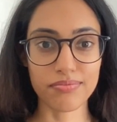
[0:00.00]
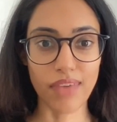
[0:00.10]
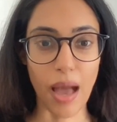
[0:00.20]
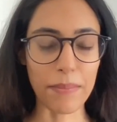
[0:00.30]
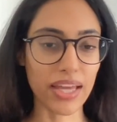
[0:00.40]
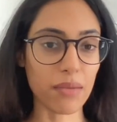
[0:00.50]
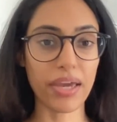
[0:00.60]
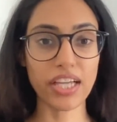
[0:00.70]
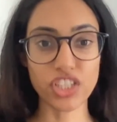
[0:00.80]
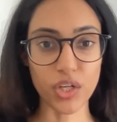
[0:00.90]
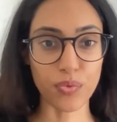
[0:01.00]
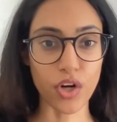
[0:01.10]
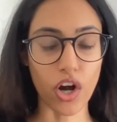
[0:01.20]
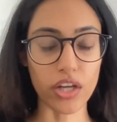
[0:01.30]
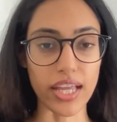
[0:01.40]
I'm going to get a paycheck
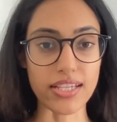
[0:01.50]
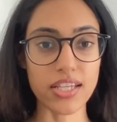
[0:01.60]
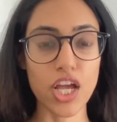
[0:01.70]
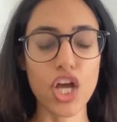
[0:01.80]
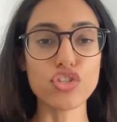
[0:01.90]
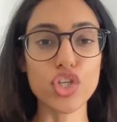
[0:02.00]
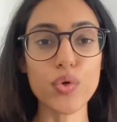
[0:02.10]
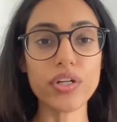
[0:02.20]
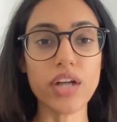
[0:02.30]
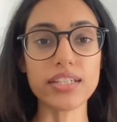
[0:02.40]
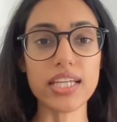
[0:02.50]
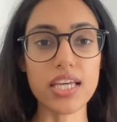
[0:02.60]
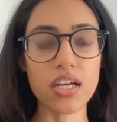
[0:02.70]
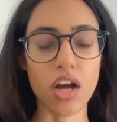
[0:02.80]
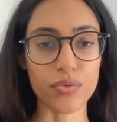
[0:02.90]
regardless. So you are not
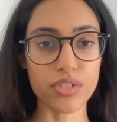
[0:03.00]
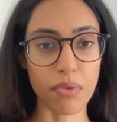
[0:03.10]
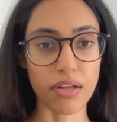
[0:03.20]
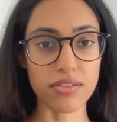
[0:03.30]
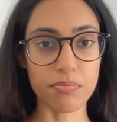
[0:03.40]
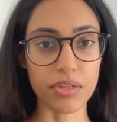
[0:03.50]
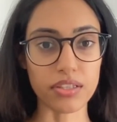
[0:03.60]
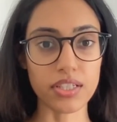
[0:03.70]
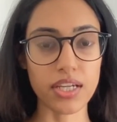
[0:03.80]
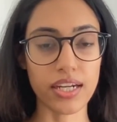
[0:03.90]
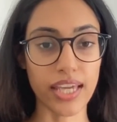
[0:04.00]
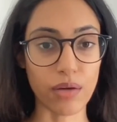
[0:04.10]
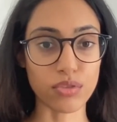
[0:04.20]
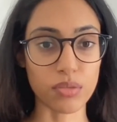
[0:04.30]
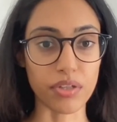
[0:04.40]
taking on responsibility and
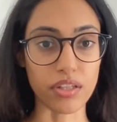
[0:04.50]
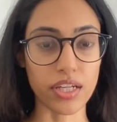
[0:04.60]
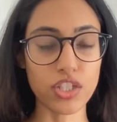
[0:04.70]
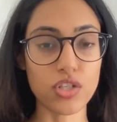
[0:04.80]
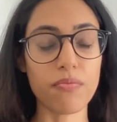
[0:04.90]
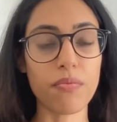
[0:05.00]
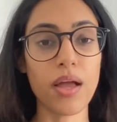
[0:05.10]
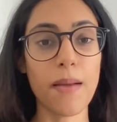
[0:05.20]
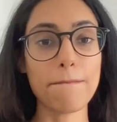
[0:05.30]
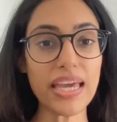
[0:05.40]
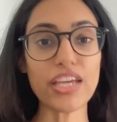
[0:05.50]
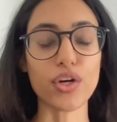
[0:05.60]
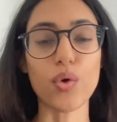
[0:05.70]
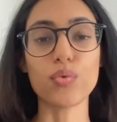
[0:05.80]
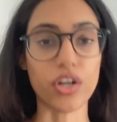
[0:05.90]
accountability to make
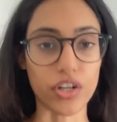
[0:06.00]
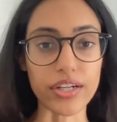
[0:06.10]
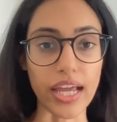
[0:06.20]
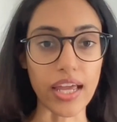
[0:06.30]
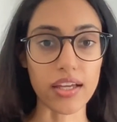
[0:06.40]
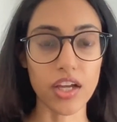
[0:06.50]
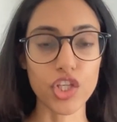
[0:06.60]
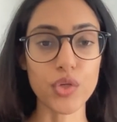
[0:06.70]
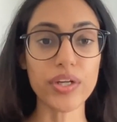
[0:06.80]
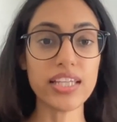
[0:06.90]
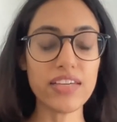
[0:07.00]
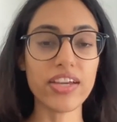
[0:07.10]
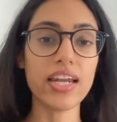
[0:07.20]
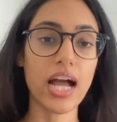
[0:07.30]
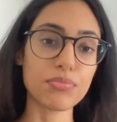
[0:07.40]
your own earning. You are
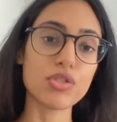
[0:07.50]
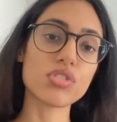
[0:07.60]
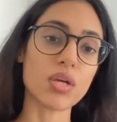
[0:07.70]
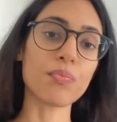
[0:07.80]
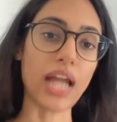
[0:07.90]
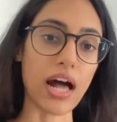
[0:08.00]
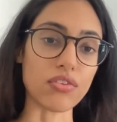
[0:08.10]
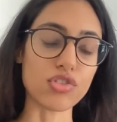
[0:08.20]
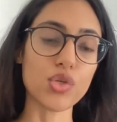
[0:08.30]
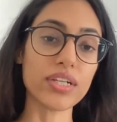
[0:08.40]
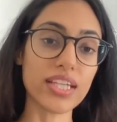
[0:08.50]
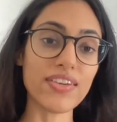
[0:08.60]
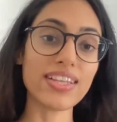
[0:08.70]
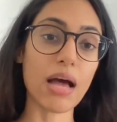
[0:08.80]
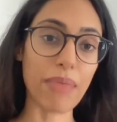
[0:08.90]
leaving it up to someone else. You are
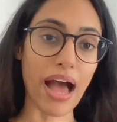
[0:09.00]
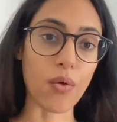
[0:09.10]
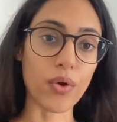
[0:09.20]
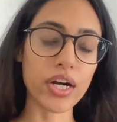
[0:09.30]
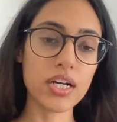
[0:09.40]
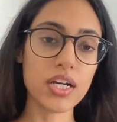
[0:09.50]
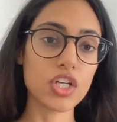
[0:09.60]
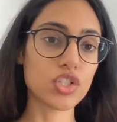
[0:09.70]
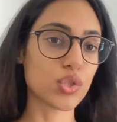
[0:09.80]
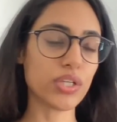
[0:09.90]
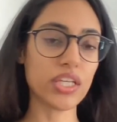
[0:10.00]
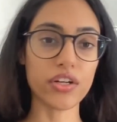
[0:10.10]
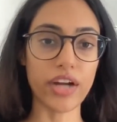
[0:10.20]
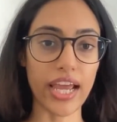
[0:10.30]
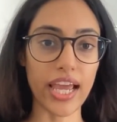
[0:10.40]
giving that power to
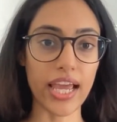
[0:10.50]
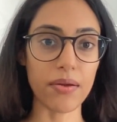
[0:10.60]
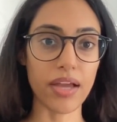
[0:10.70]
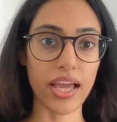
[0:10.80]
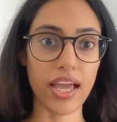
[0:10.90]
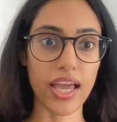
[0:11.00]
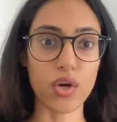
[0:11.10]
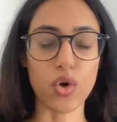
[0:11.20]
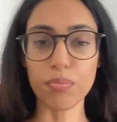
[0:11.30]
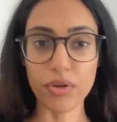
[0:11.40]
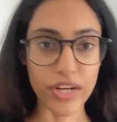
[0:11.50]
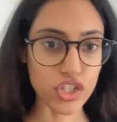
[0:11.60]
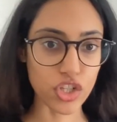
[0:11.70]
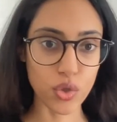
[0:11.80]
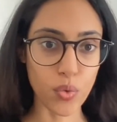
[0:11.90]
either a
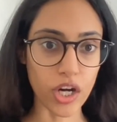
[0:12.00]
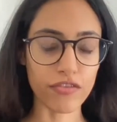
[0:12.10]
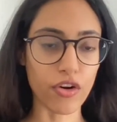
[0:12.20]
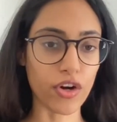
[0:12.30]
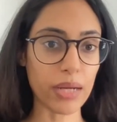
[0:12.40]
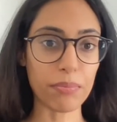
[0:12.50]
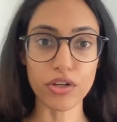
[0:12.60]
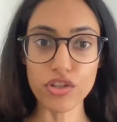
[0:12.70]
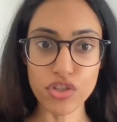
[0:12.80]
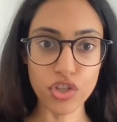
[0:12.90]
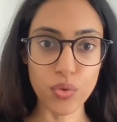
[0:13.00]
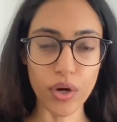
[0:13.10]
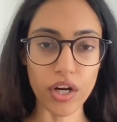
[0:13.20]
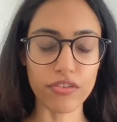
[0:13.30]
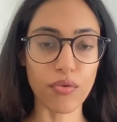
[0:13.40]
corporation you work for, a person you
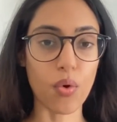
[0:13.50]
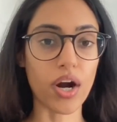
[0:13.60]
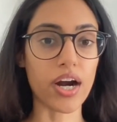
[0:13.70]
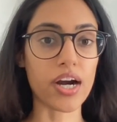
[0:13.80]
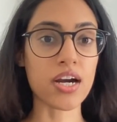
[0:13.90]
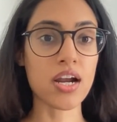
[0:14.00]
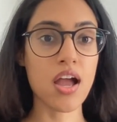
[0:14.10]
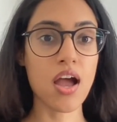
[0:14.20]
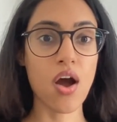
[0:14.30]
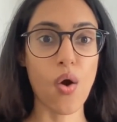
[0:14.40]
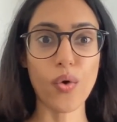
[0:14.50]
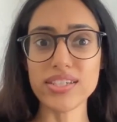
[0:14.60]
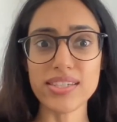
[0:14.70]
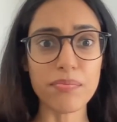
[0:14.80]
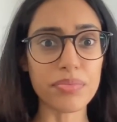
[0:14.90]
work for, or
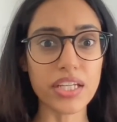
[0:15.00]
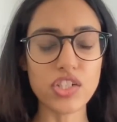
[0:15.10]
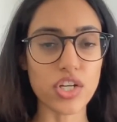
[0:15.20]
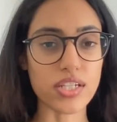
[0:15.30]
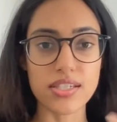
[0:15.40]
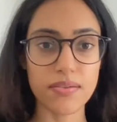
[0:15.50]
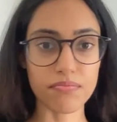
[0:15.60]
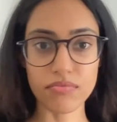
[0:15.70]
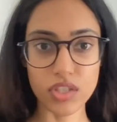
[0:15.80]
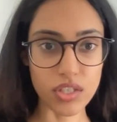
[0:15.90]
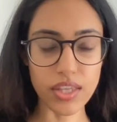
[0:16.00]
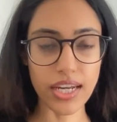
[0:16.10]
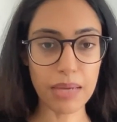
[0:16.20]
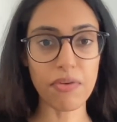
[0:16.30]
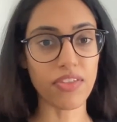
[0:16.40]
simply just to the
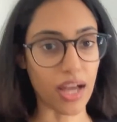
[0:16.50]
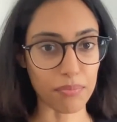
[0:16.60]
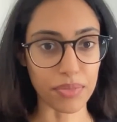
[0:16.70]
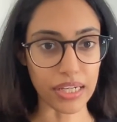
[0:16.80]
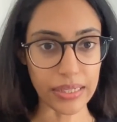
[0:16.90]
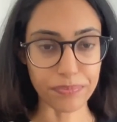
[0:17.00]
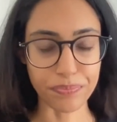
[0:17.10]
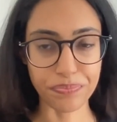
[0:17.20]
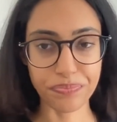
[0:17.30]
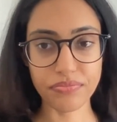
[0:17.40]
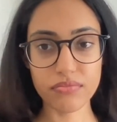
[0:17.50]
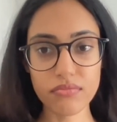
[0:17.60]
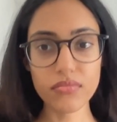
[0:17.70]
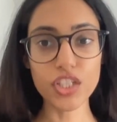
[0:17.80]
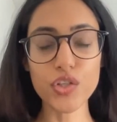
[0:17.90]
name of the company.
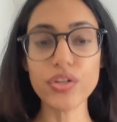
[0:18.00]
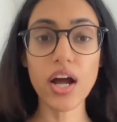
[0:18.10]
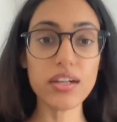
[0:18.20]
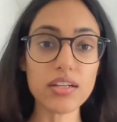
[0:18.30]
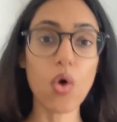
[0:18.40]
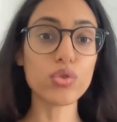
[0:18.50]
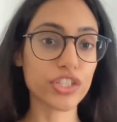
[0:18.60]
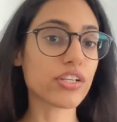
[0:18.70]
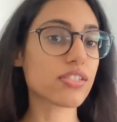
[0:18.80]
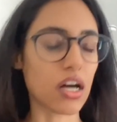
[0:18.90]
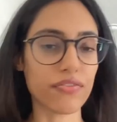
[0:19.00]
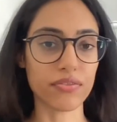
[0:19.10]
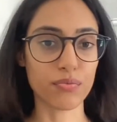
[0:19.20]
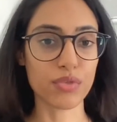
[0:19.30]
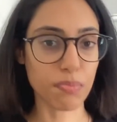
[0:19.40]
You're not holding yourself
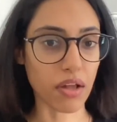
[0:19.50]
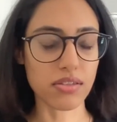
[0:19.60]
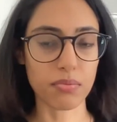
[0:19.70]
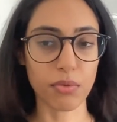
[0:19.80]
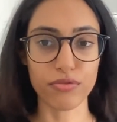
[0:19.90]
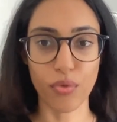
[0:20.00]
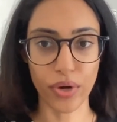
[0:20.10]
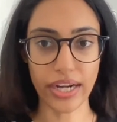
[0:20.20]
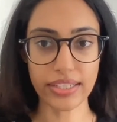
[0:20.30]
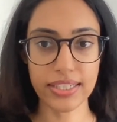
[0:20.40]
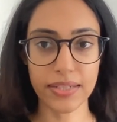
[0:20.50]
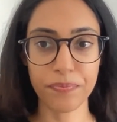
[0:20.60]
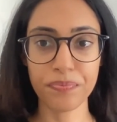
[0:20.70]
responsible for it.